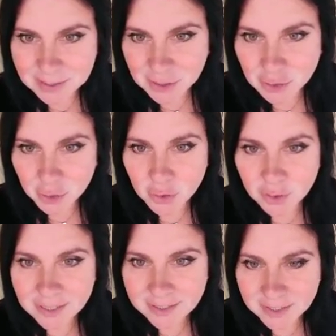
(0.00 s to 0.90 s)
he's a
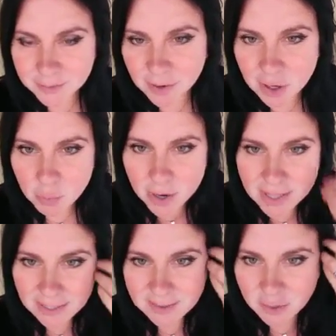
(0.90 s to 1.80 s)
journalist is the very
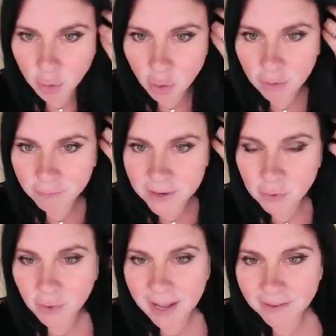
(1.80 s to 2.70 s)
one that stole
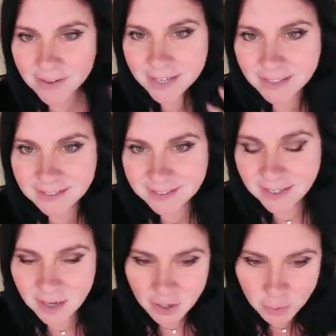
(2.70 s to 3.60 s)
federal
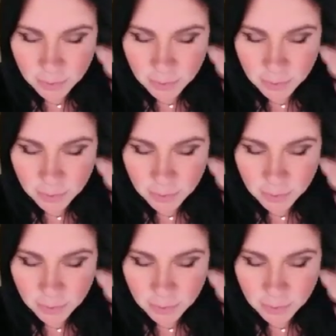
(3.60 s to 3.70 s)
evidence,